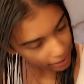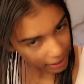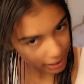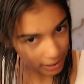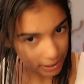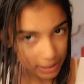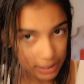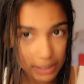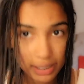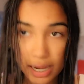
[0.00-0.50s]

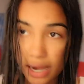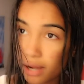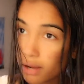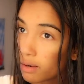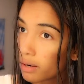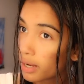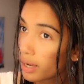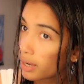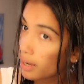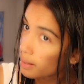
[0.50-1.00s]
hands
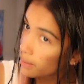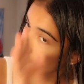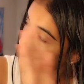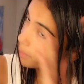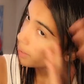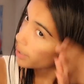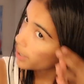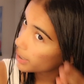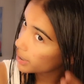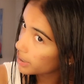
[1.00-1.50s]
down,
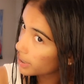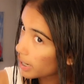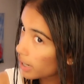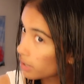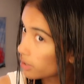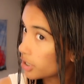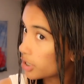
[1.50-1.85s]
pray it down,